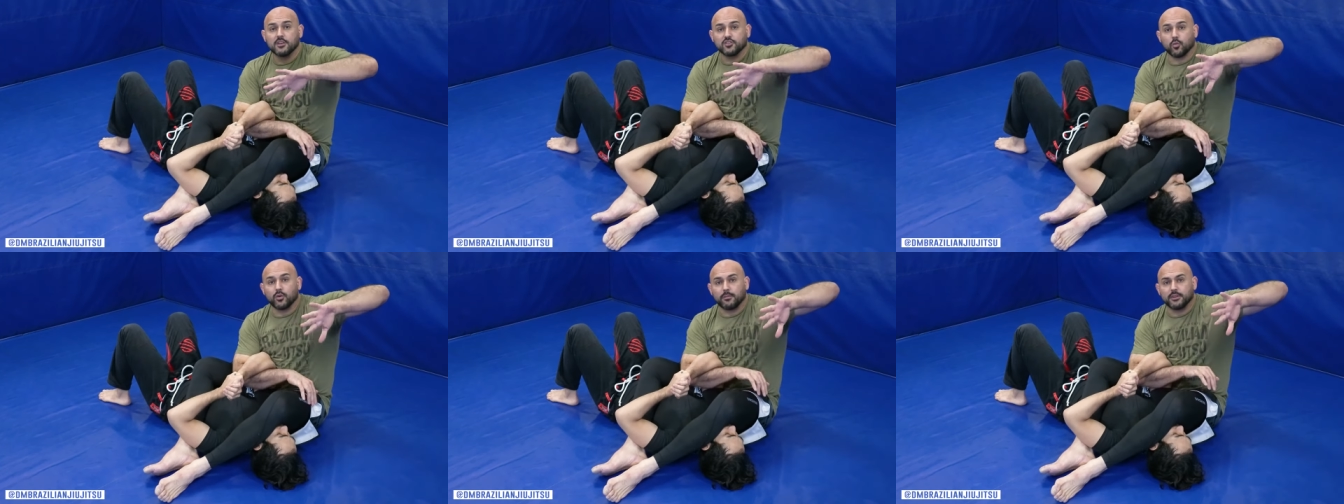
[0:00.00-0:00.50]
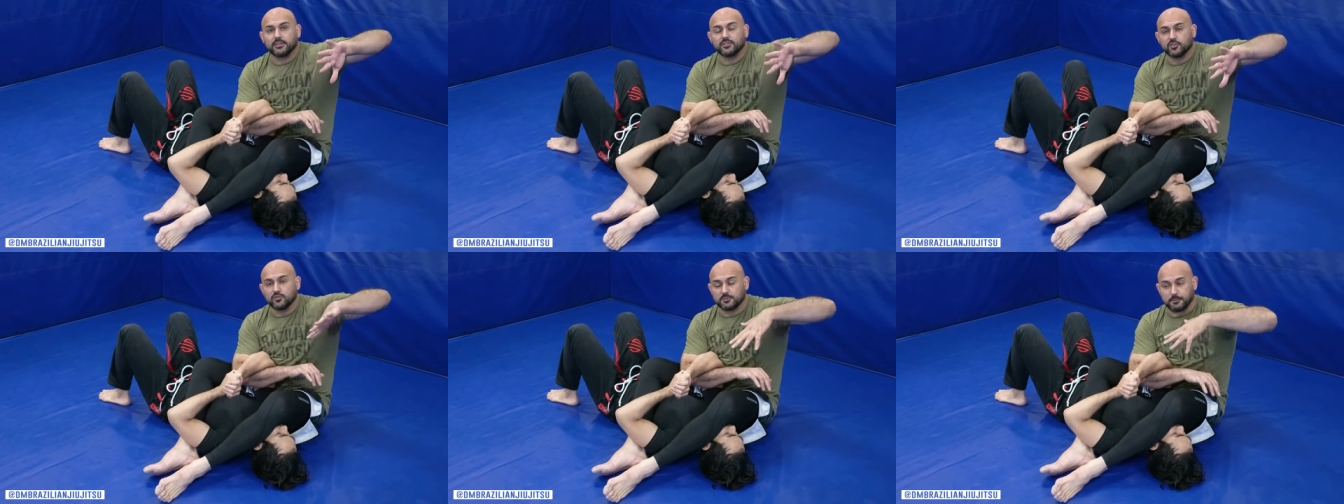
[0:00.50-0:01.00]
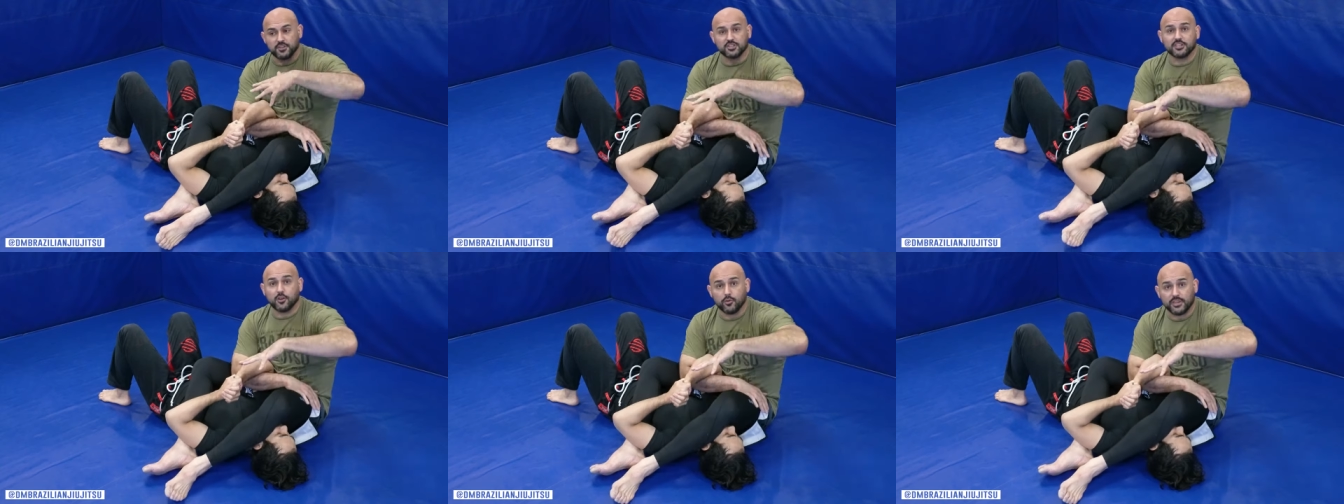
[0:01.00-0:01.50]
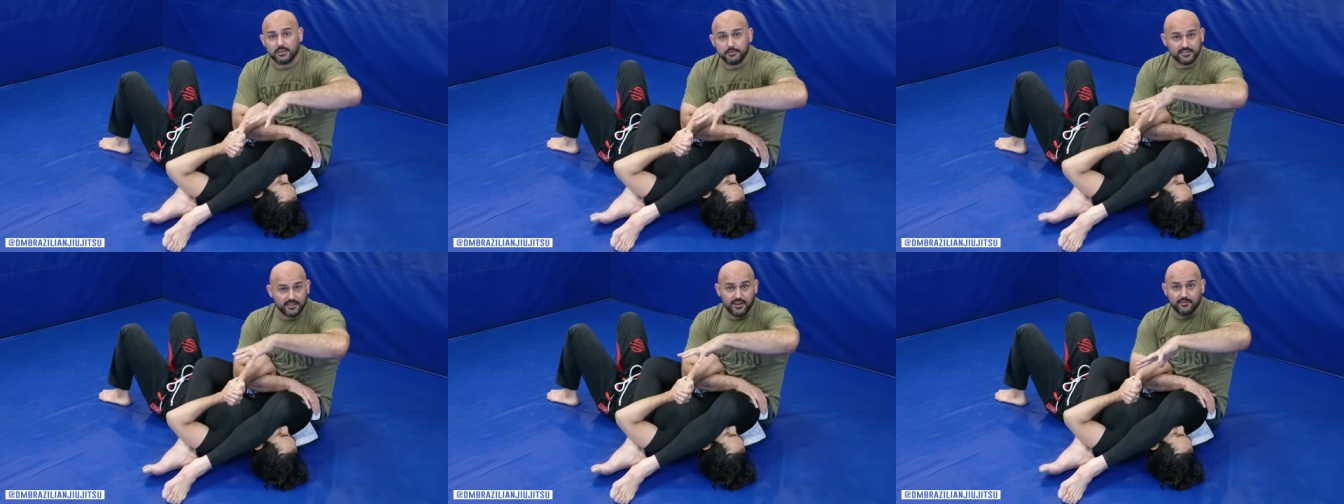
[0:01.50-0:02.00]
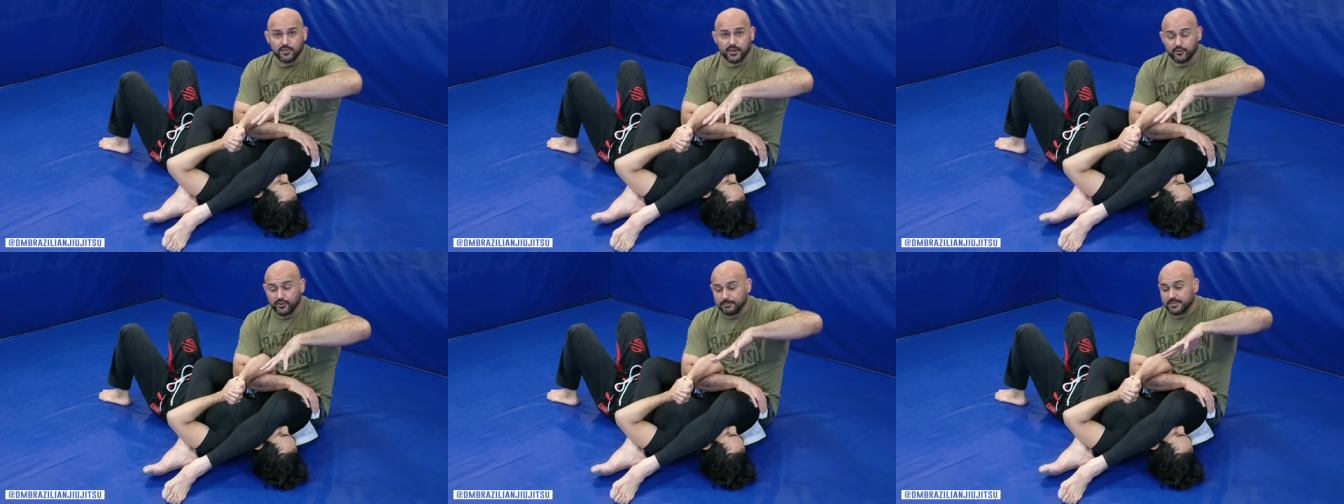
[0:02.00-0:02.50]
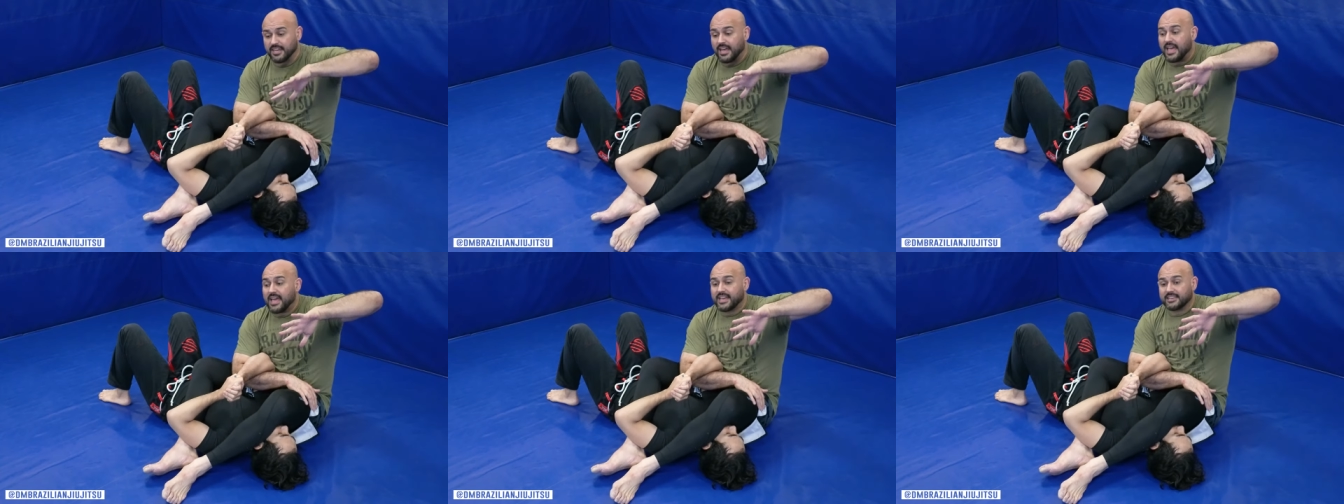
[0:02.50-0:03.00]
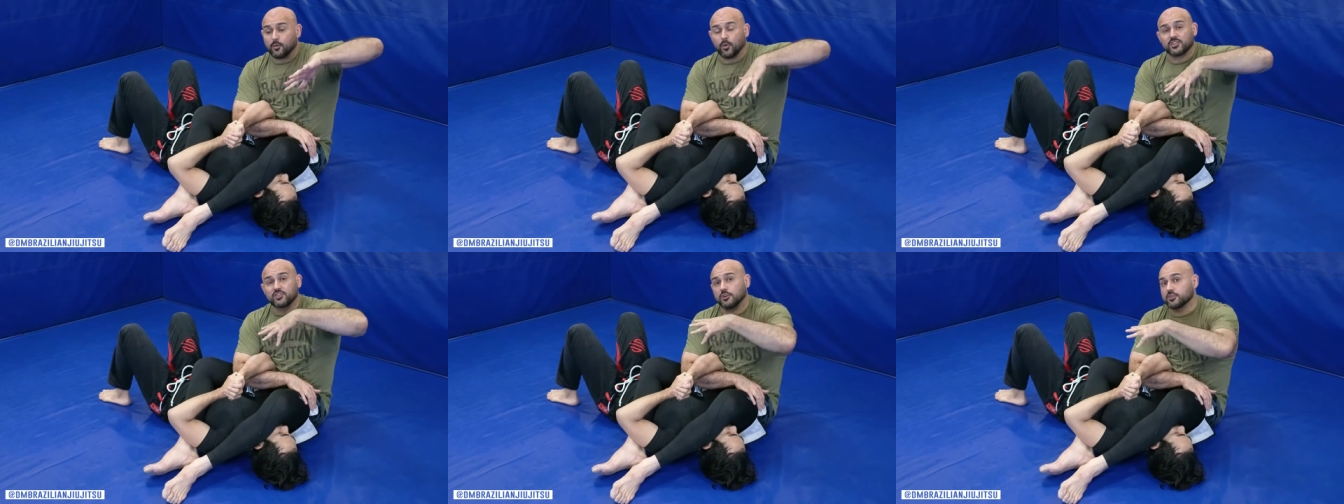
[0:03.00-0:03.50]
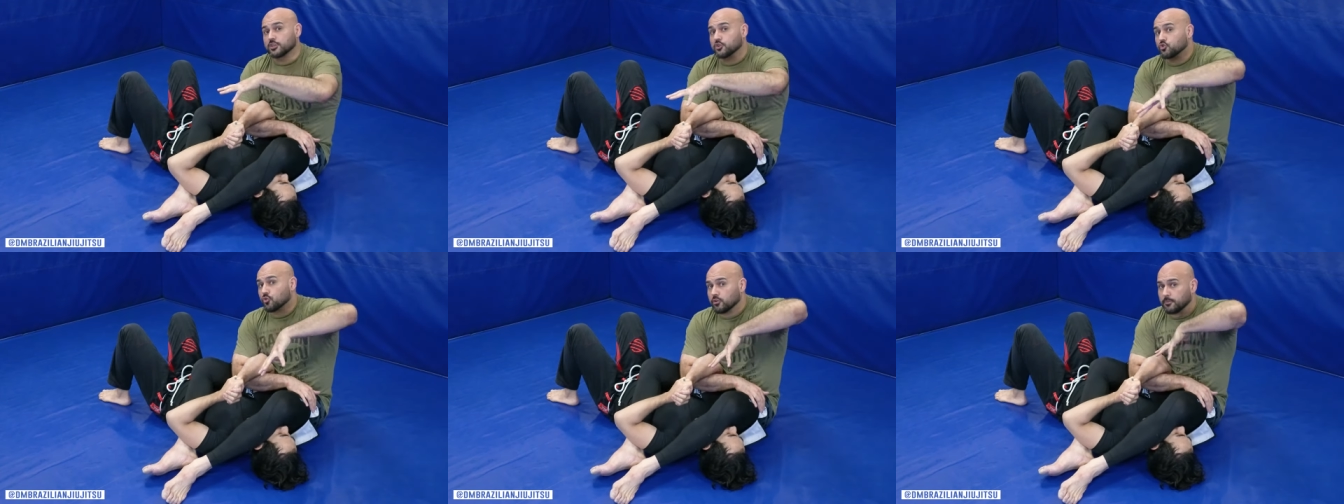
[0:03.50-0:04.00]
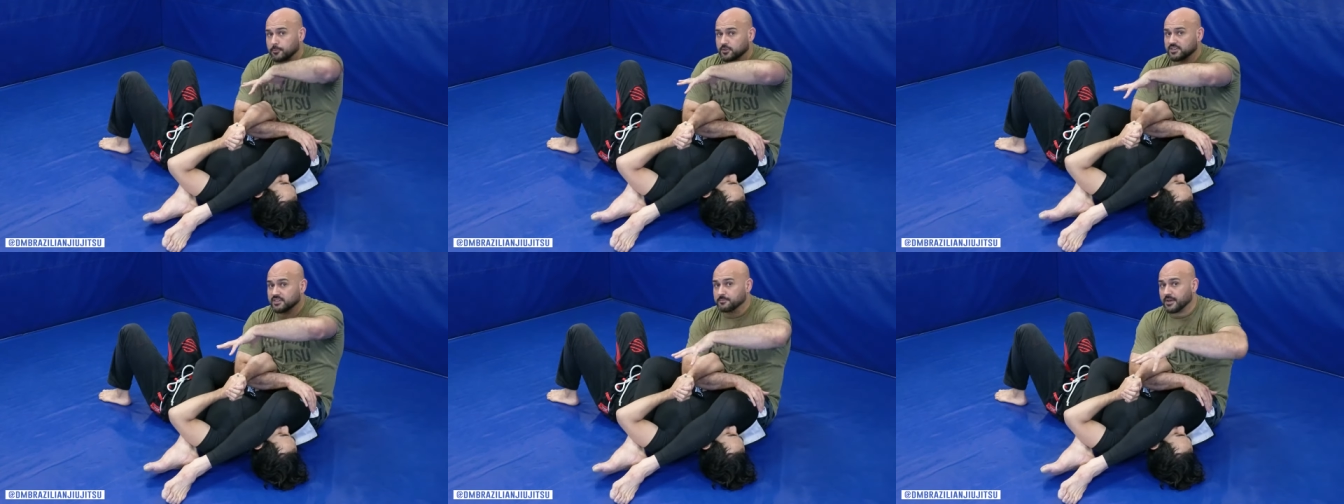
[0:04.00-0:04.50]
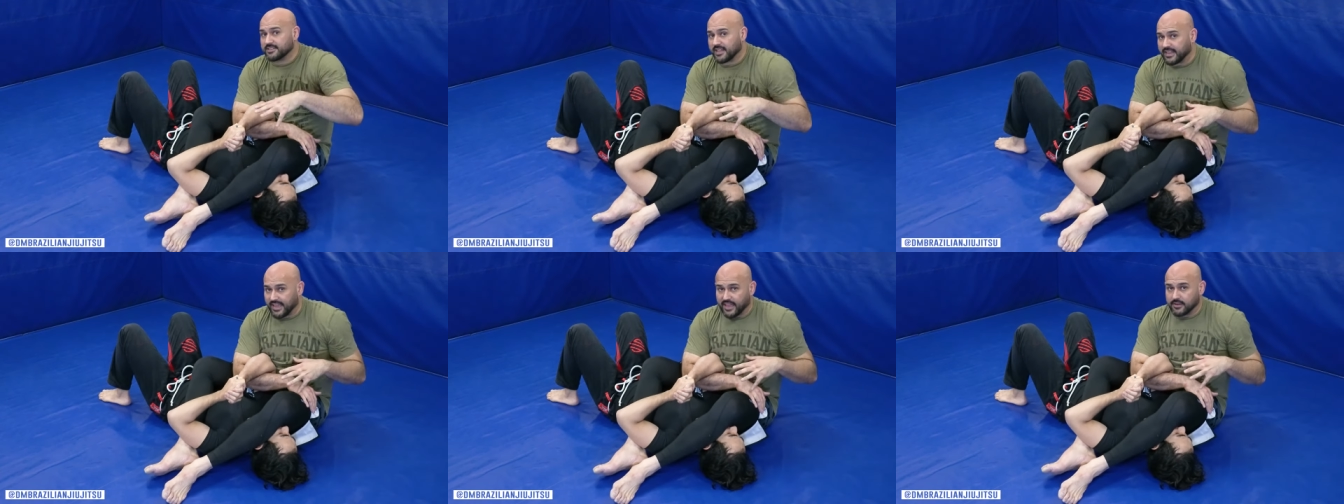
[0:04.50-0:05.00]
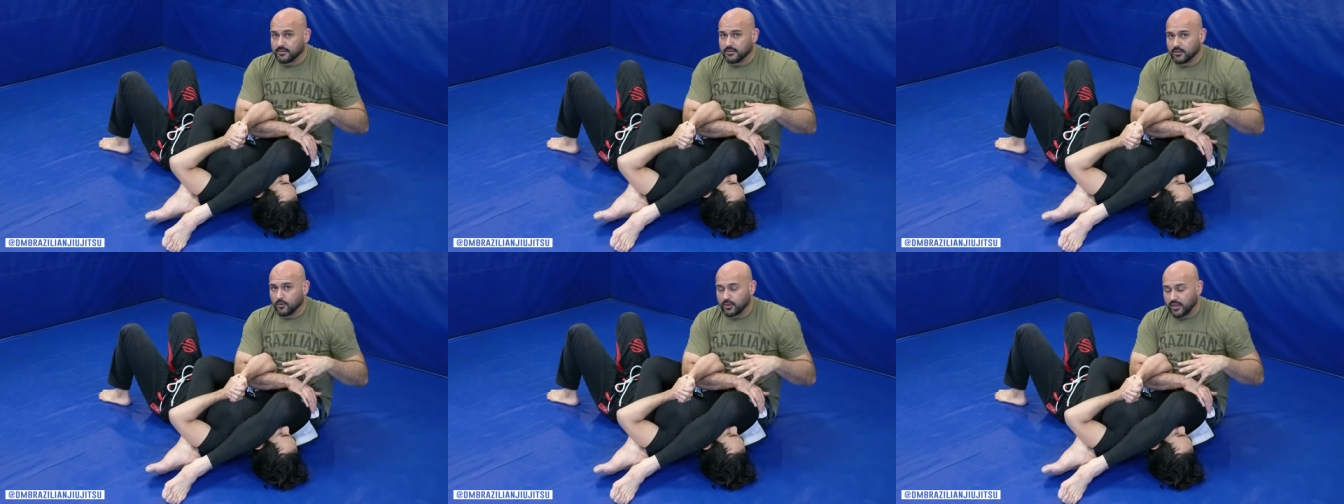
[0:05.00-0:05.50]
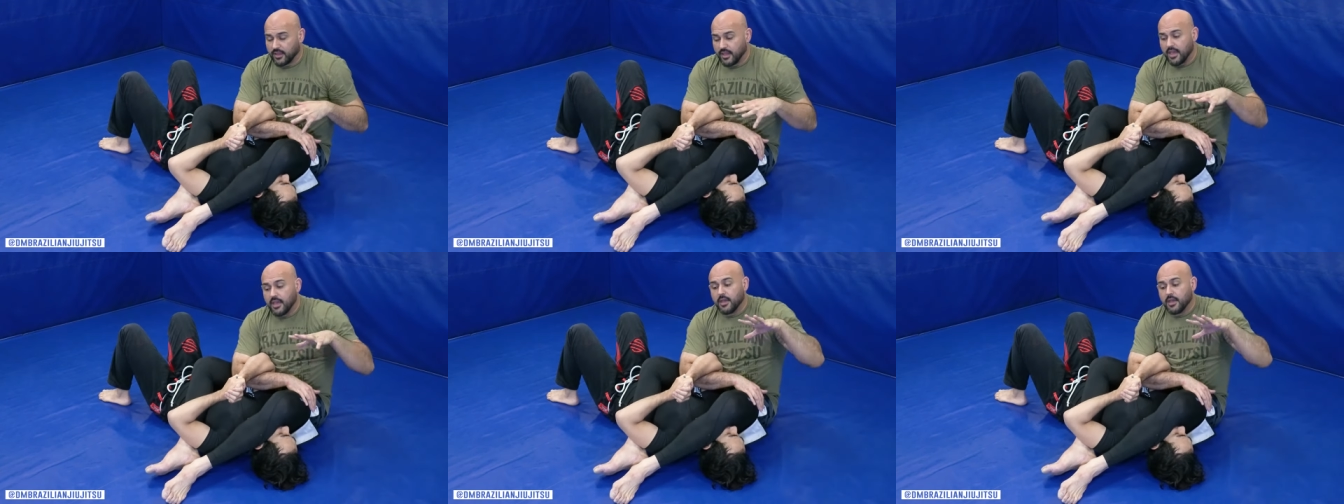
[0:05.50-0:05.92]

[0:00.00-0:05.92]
So what I'm gonna do, especially no gi because I don't have a lot of grips, is I wanna start to control the person as best I can, okay?